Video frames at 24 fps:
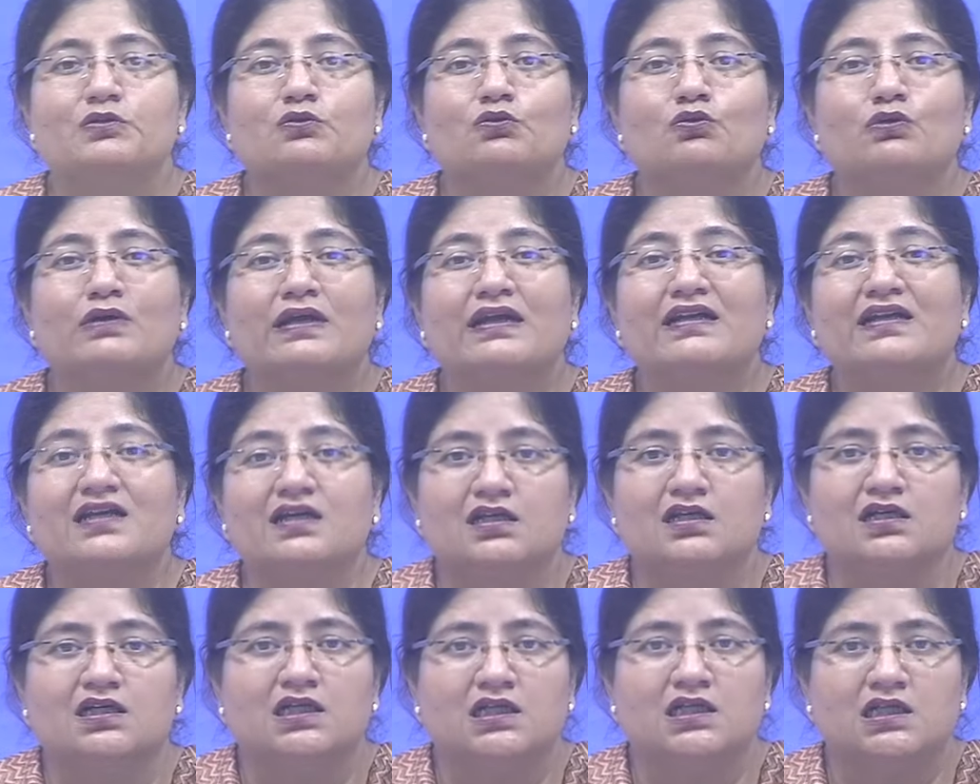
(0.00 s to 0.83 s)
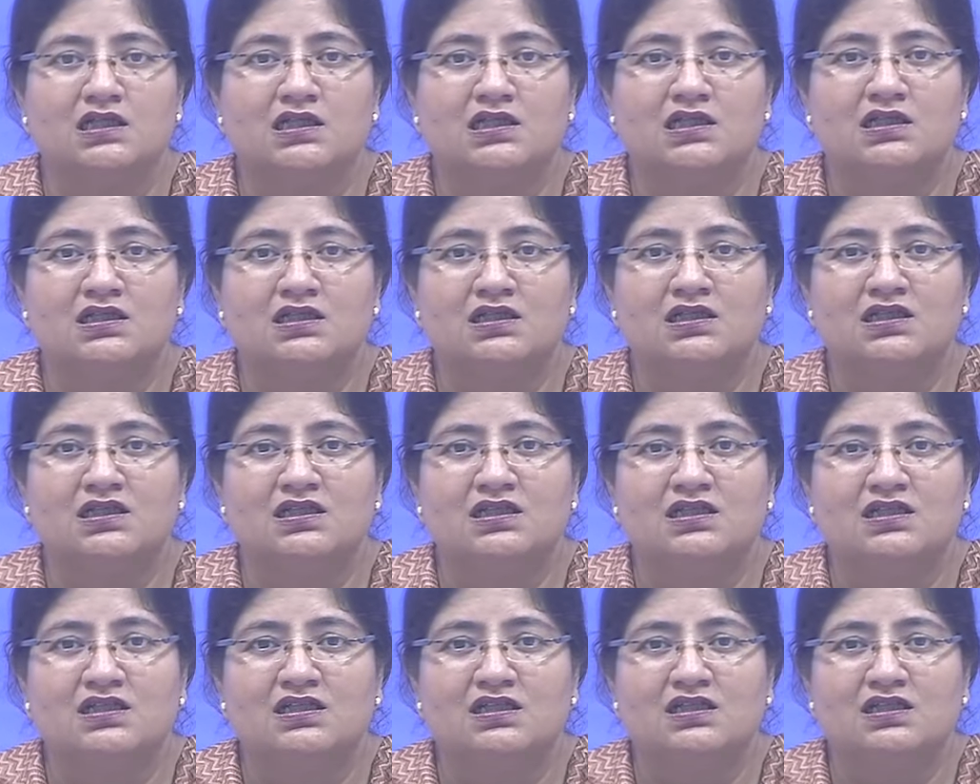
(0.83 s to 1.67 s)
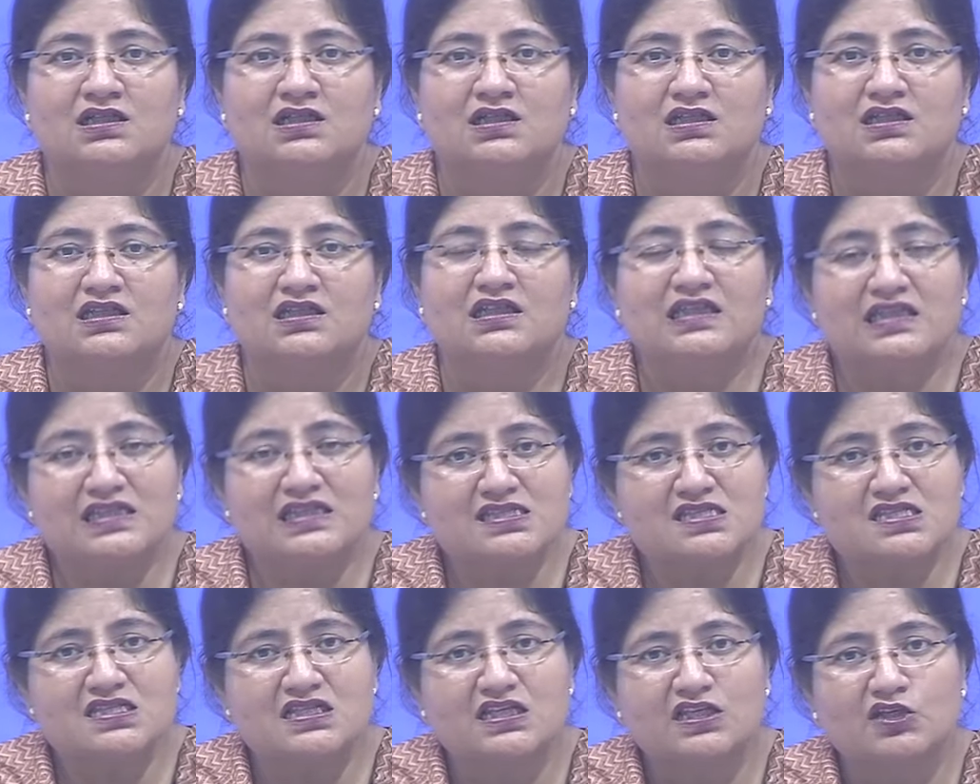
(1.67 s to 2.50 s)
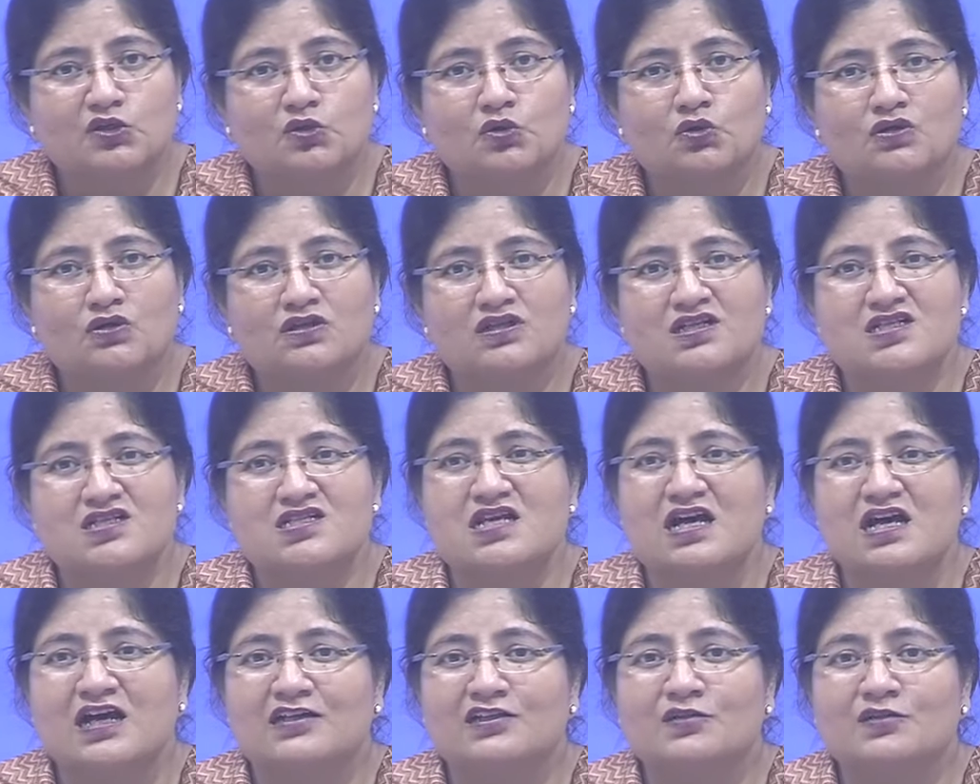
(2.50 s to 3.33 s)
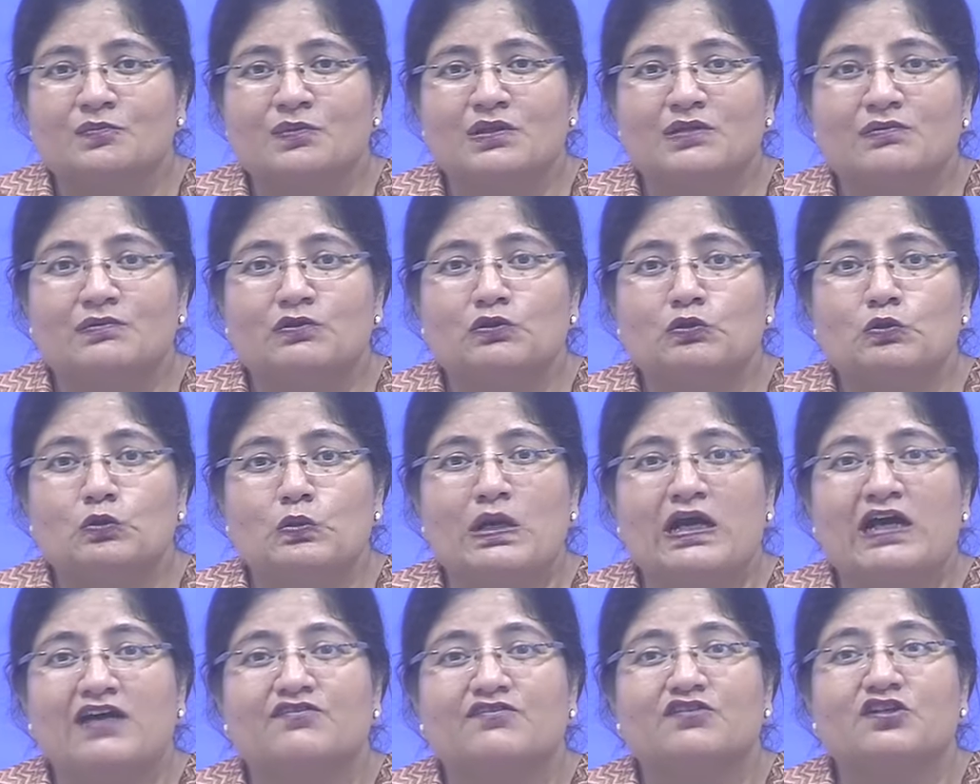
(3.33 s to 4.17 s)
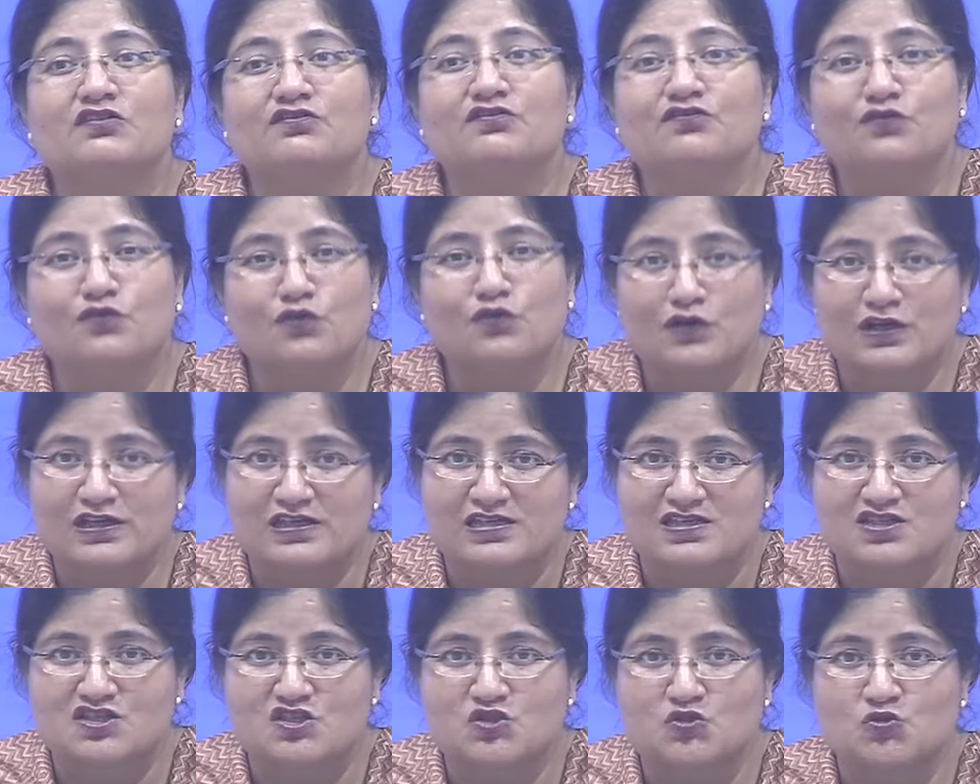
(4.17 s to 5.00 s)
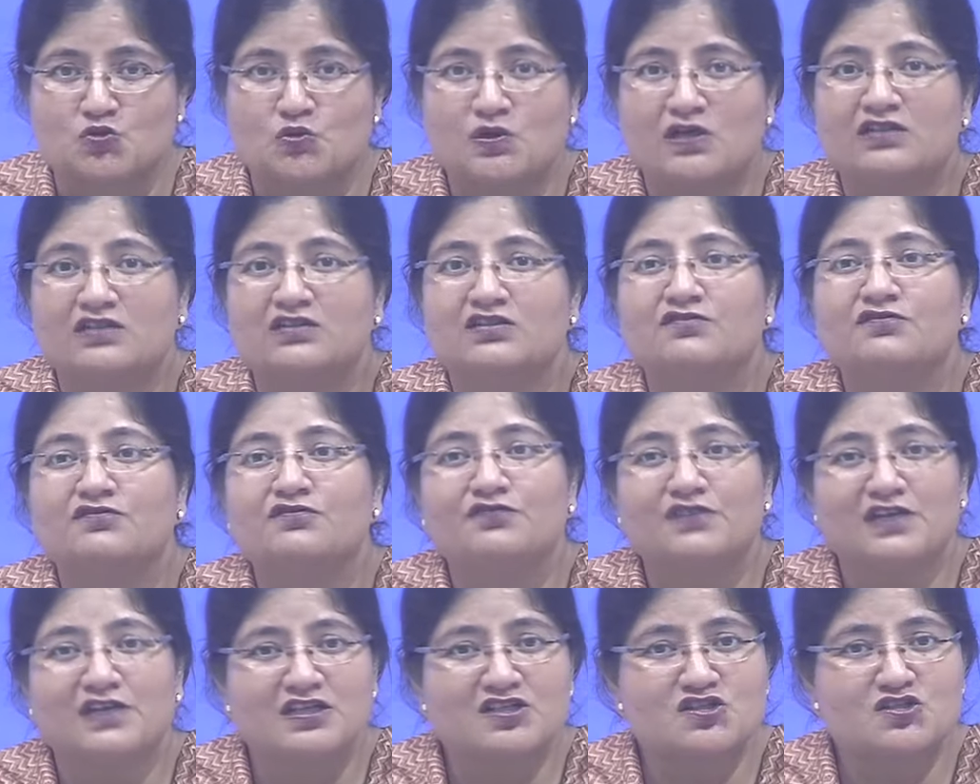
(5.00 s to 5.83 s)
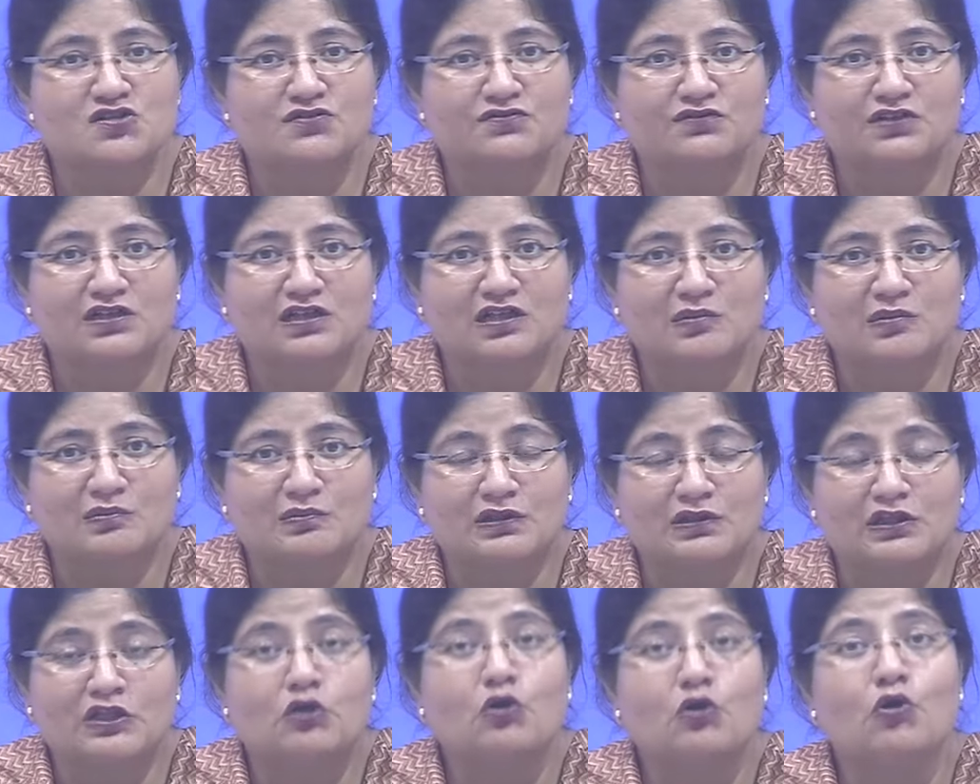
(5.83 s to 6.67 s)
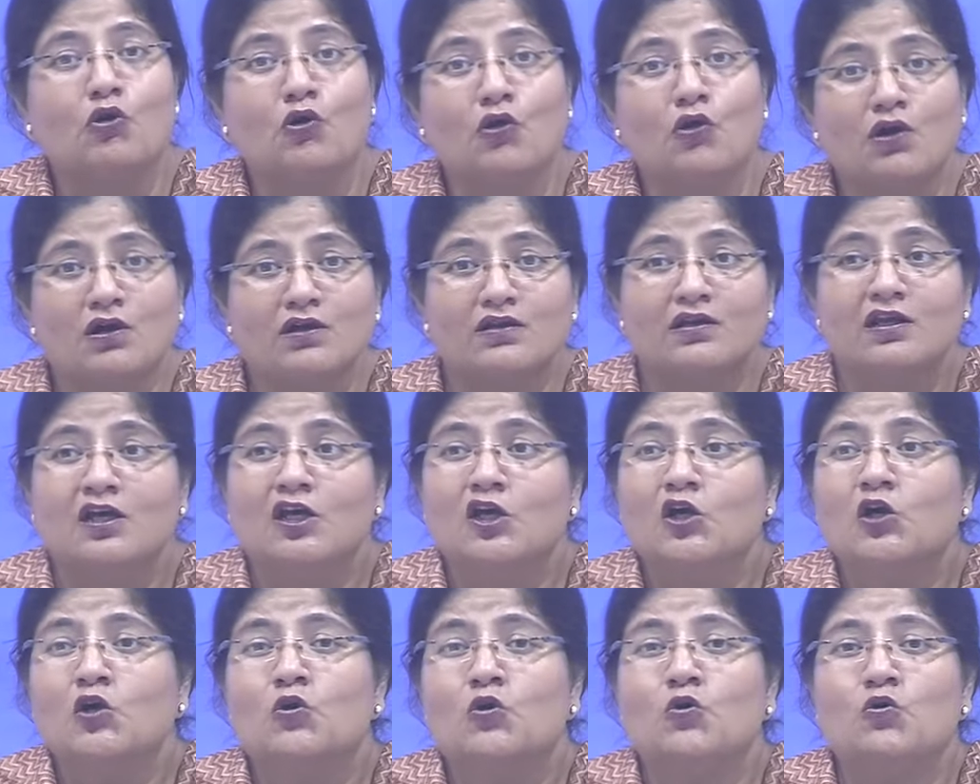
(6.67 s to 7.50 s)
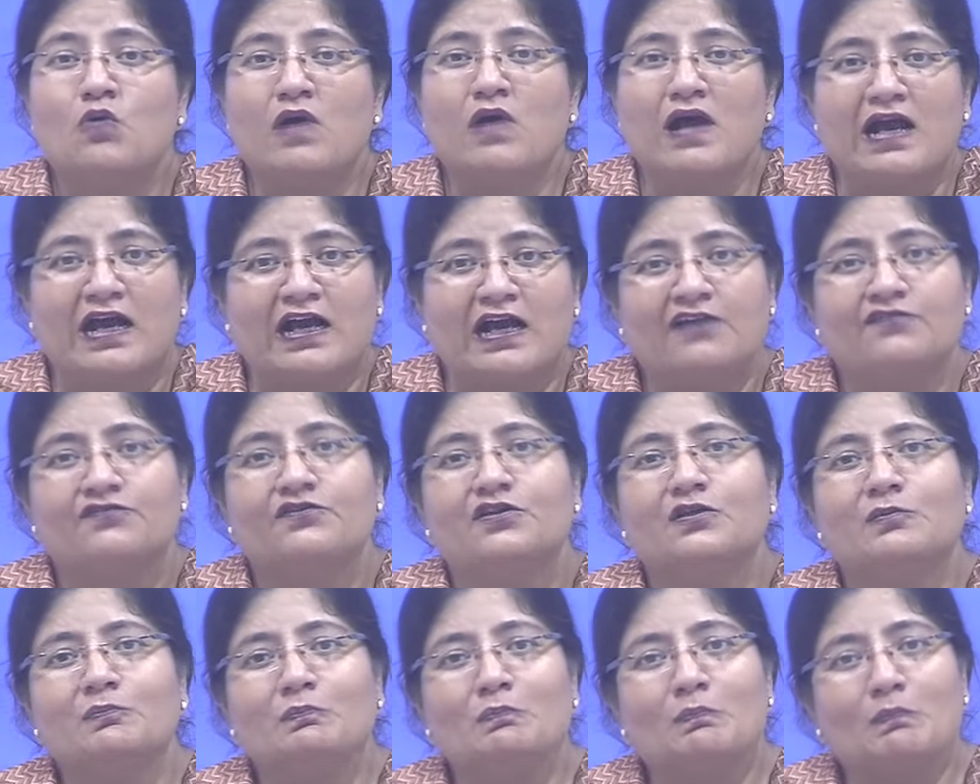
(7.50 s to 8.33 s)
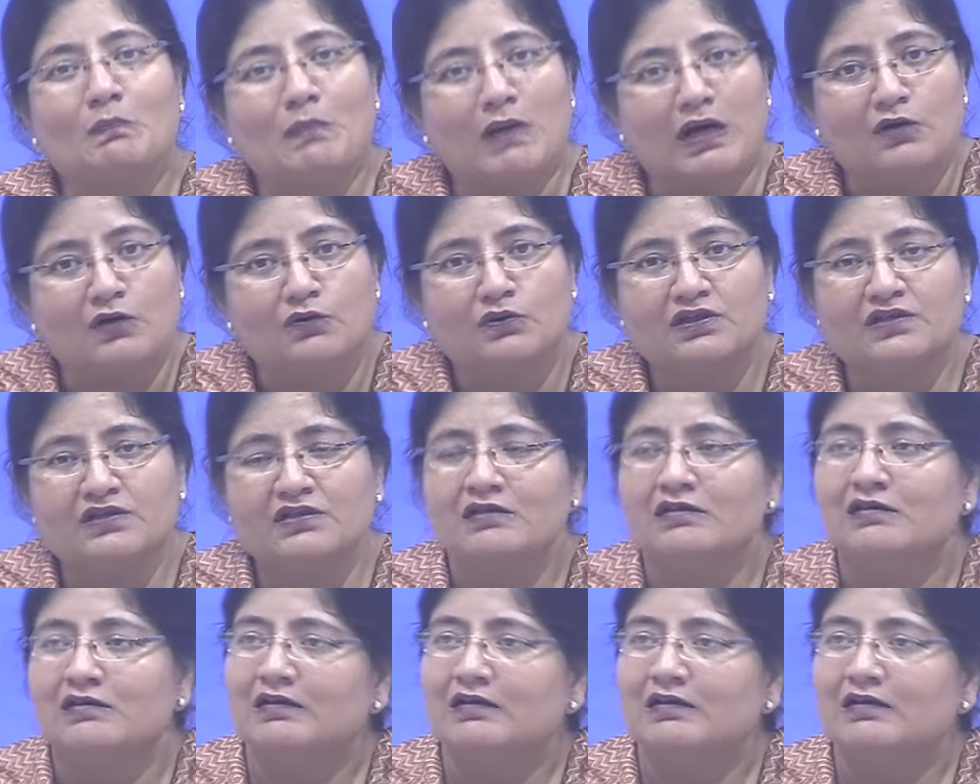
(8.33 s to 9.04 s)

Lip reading: who get heard. Key stakeholders are the people who have the voice, who are the face of the company, or who have the power,